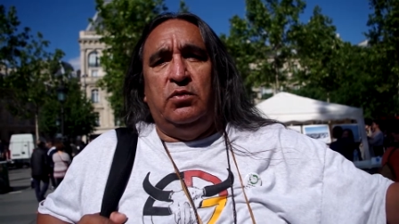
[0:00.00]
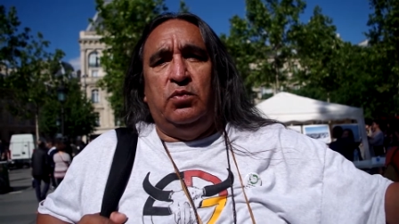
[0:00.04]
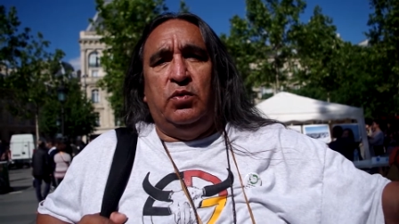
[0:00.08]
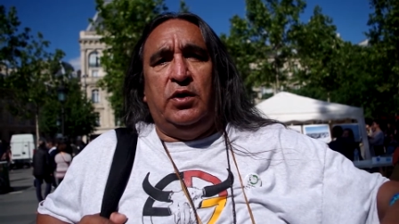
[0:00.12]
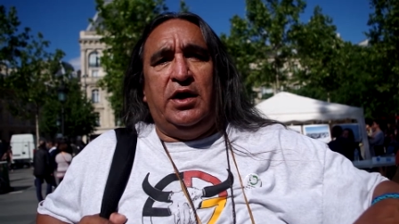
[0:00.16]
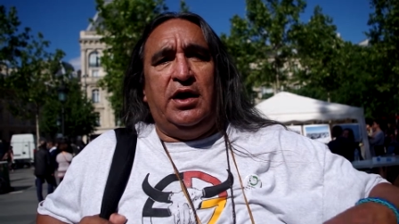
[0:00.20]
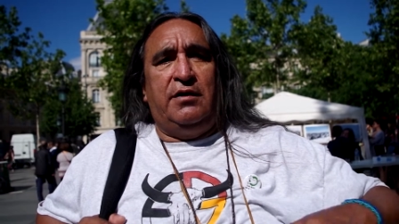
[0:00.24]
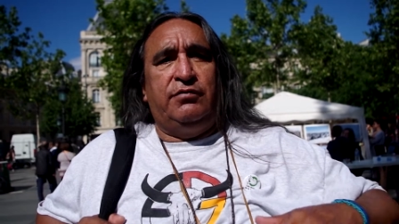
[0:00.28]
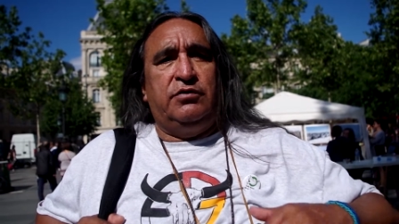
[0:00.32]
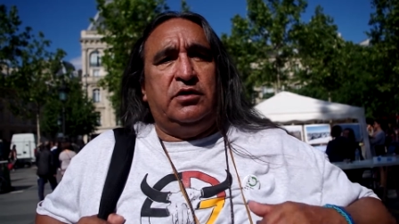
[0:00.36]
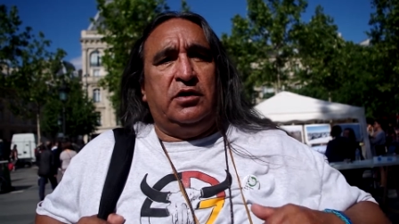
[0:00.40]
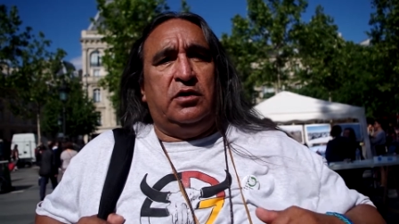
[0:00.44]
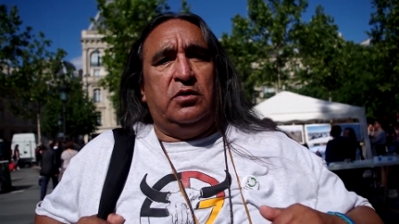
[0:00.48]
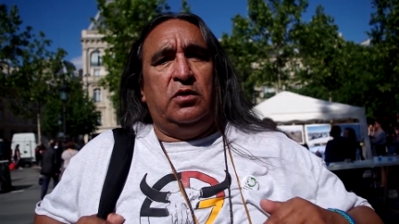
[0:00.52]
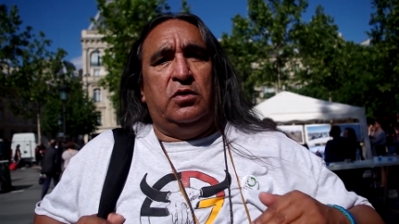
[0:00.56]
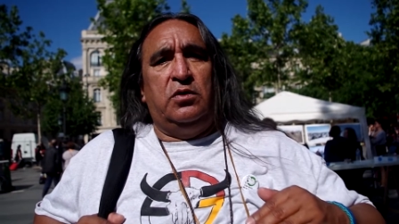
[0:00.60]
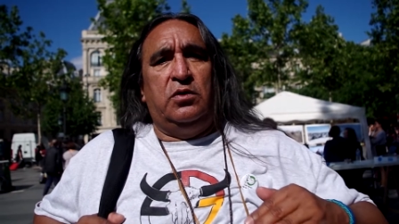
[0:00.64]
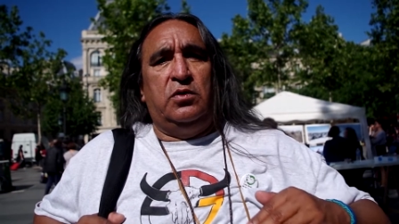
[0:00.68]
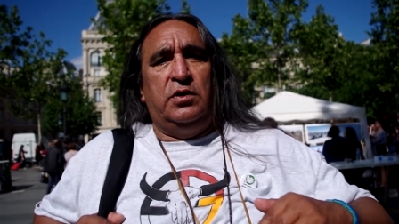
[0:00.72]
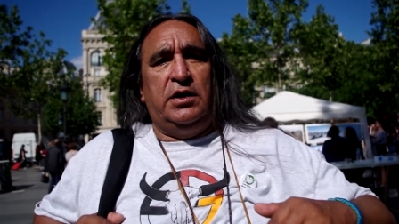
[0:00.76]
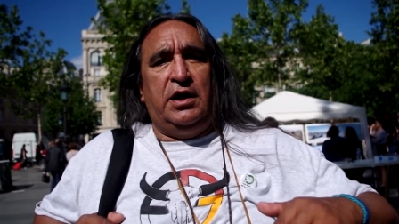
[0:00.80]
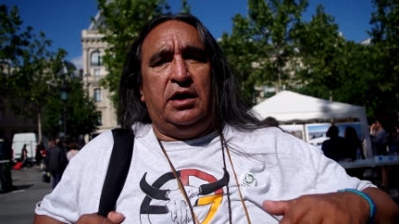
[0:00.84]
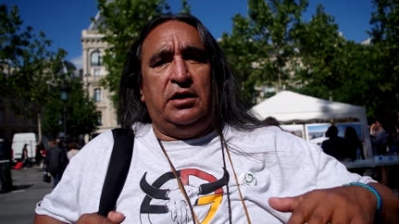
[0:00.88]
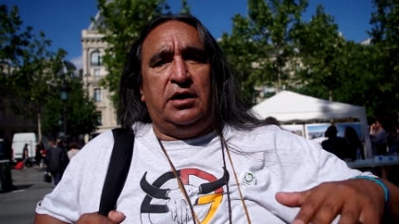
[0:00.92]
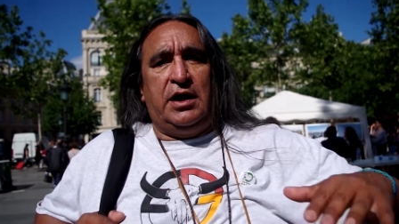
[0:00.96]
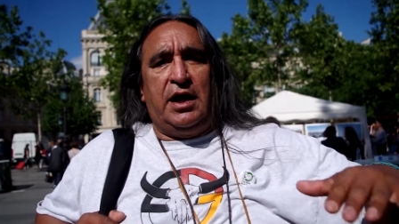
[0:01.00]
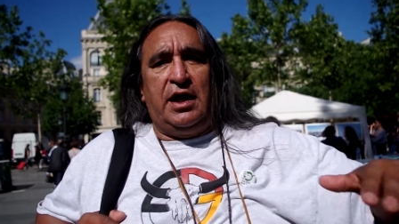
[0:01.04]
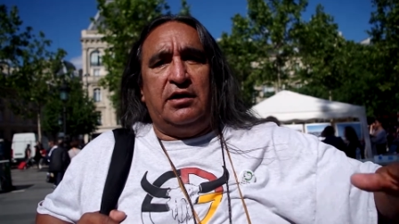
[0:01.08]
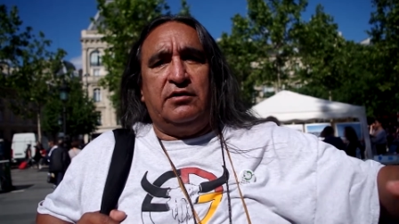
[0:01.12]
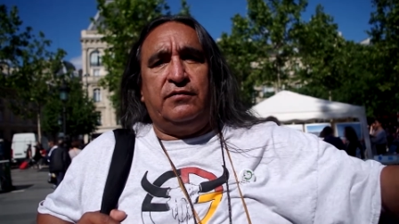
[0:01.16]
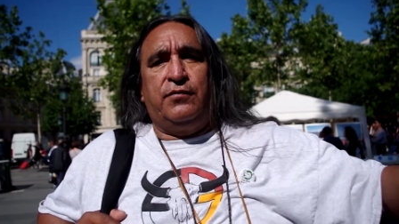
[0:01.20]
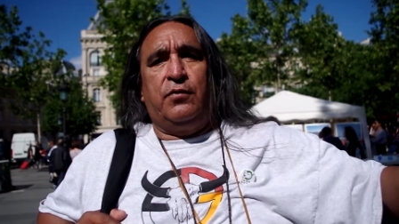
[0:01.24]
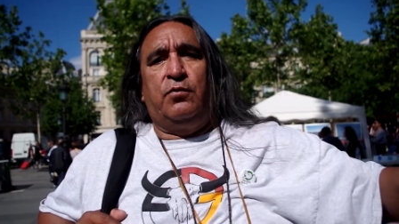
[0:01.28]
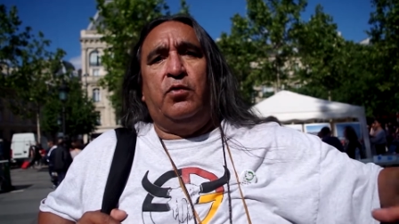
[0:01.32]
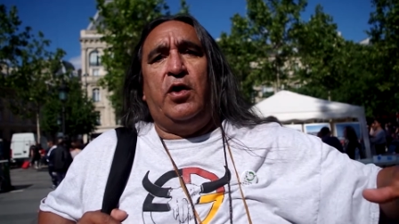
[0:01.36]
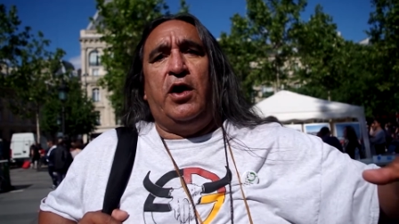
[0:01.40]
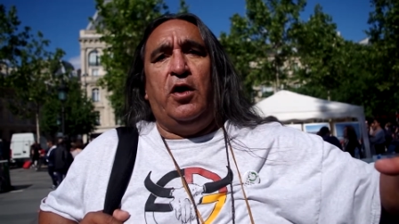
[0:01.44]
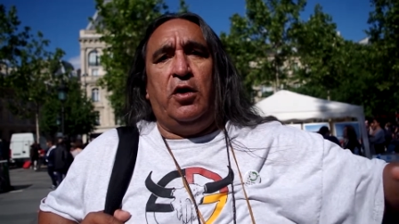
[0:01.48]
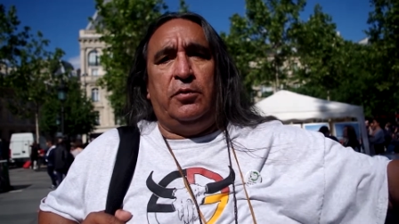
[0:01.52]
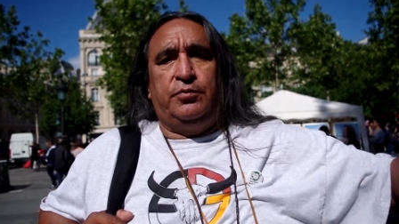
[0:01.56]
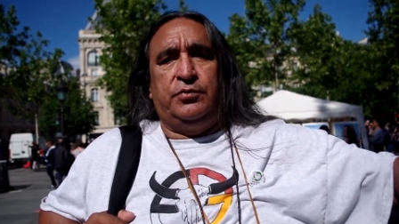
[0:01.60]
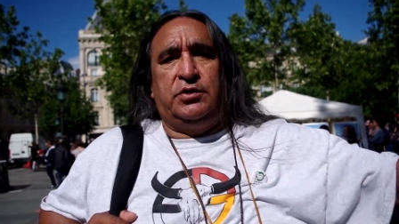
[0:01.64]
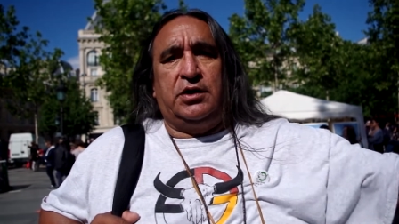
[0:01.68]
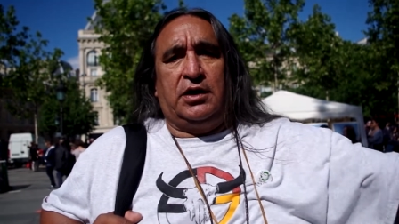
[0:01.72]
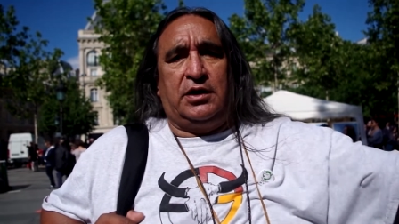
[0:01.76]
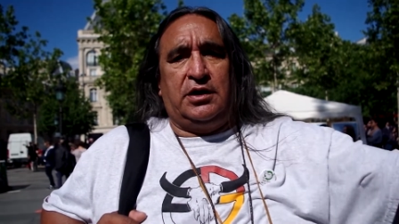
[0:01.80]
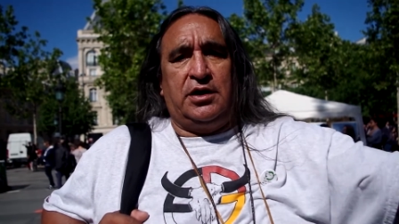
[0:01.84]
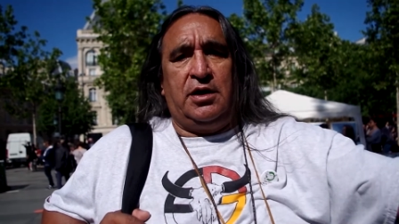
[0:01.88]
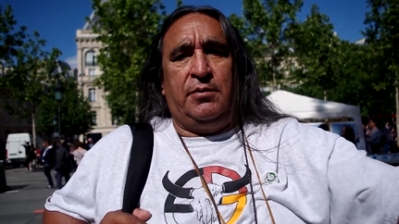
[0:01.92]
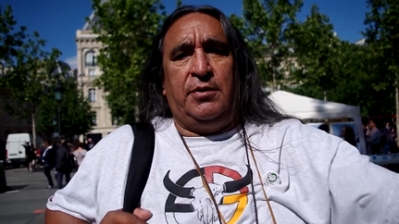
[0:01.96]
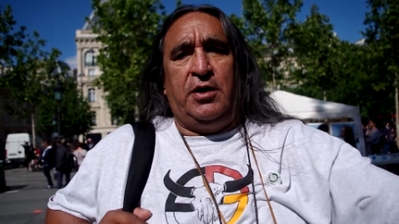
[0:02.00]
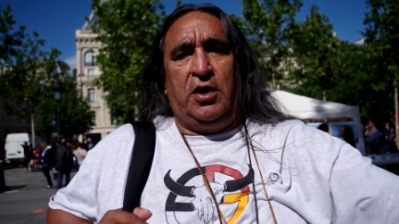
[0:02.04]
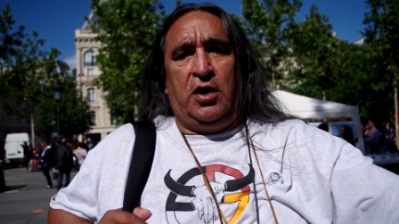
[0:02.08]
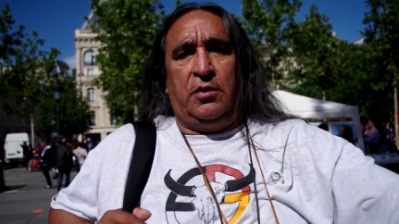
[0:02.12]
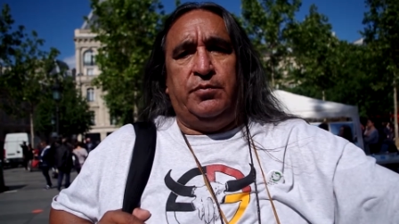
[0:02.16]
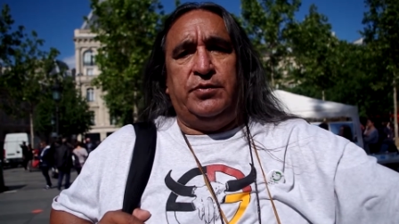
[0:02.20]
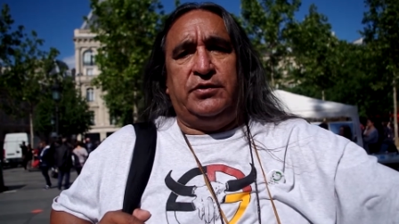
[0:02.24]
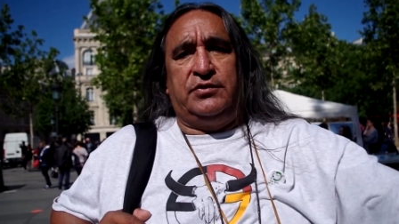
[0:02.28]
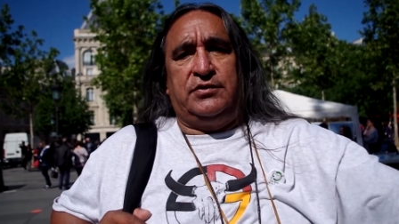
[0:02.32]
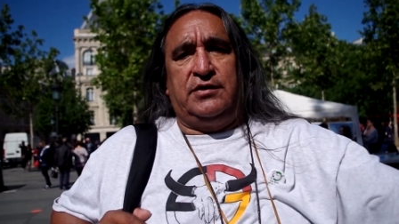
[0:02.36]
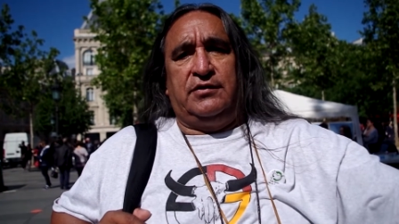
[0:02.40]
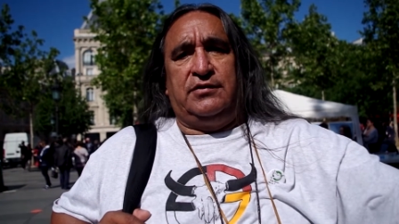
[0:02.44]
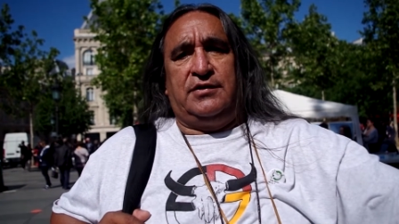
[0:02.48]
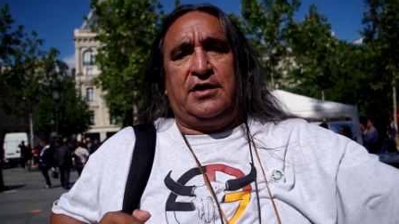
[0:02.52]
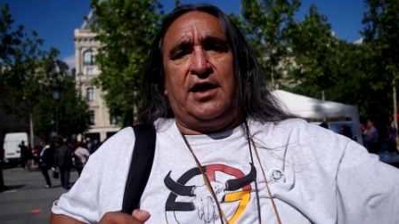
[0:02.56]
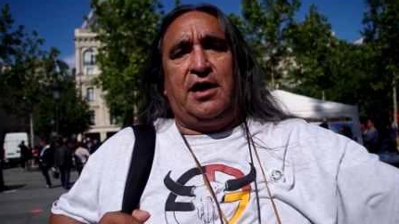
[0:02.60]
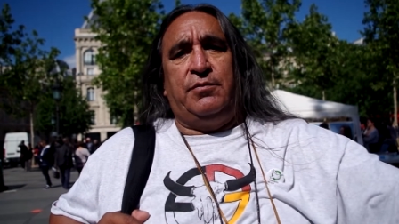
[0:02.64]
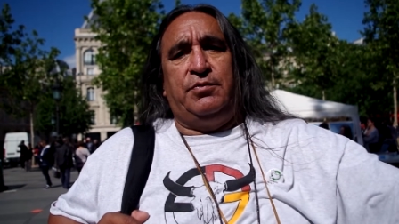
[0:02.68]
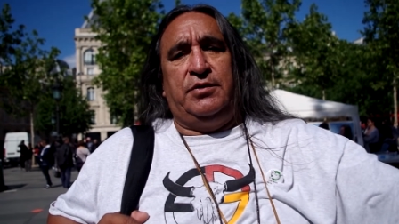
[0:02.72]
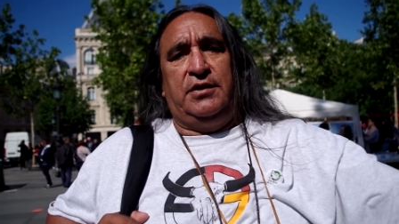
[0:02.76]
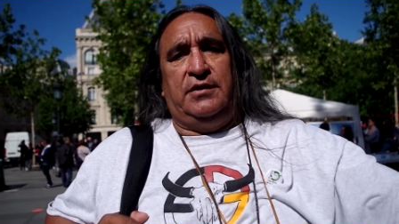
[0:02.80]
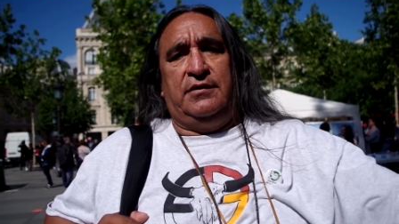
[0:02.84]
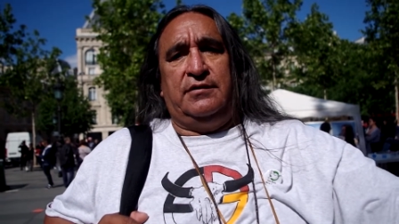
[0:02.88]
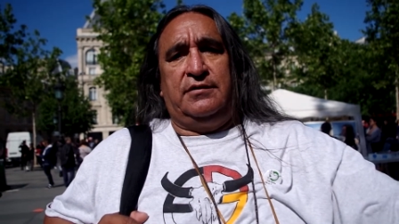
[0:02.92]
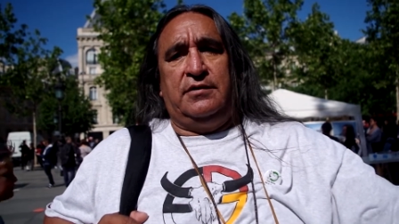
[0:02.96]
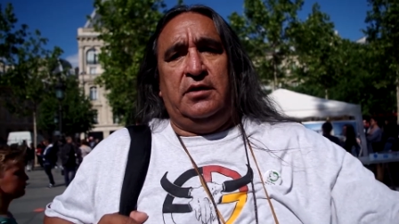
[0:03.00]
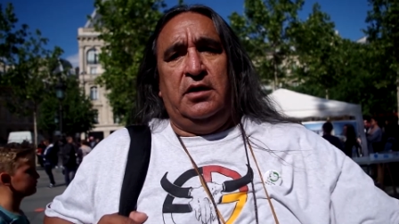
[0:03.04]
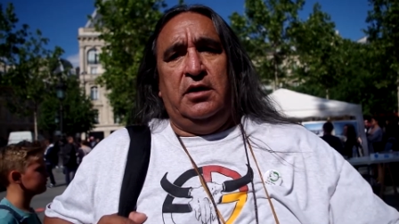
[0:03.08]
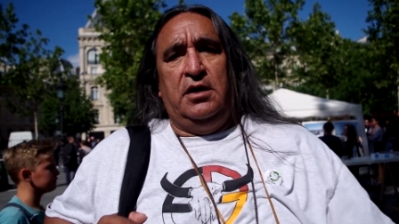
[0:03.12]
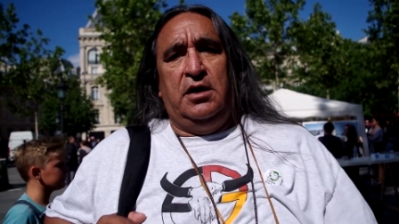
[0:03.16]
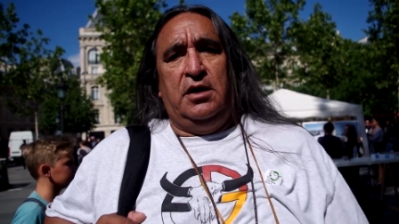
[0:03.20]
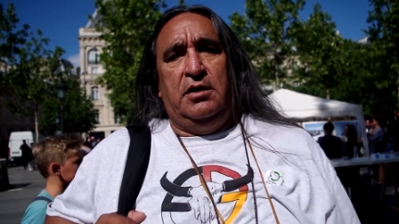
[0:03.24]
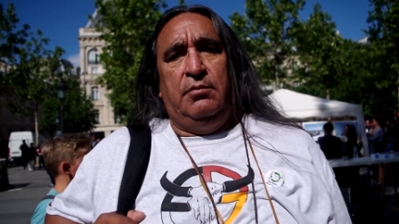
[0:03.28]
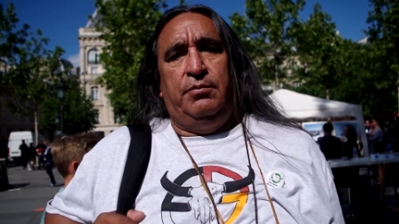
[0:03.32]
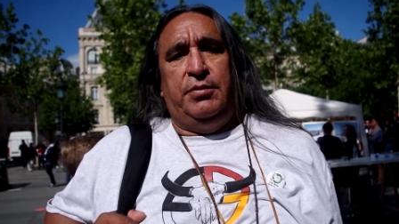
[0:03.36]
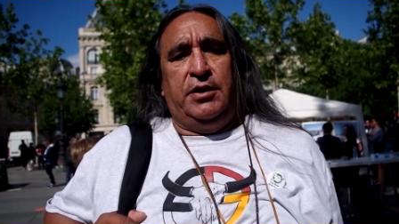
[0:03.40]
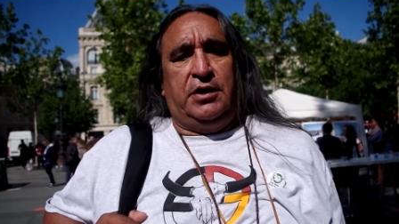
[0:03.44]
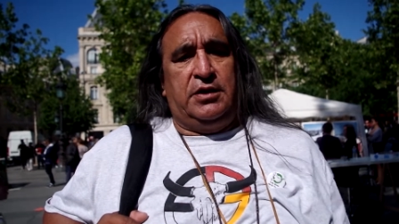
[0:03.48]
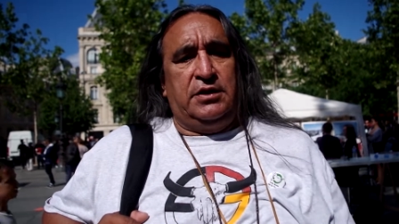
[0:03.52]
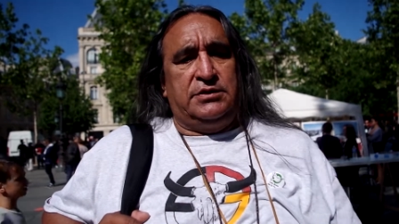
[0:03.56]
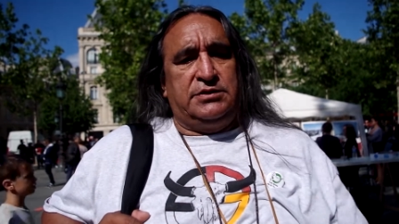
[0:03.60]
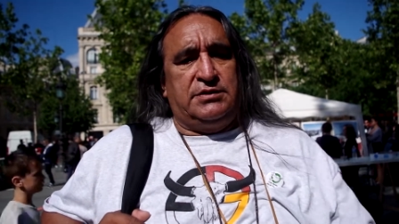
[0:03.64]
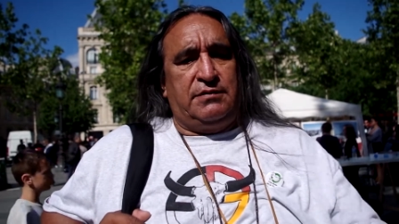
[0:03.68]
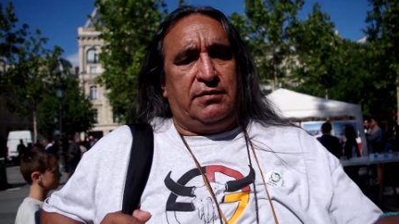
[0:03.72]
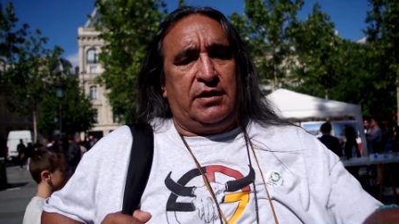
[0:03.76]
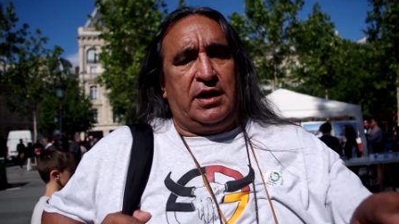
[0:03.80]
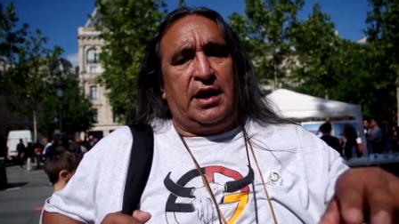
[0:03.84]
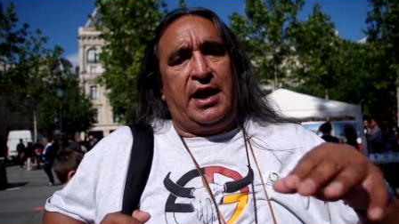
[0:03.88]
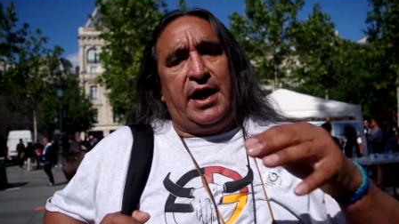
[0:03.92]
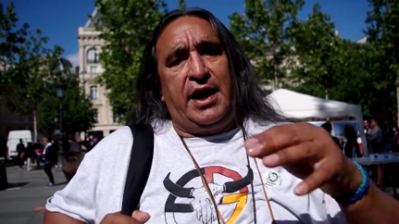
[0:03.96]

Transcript: we have to go and ask for help to come and help us to stop this because of the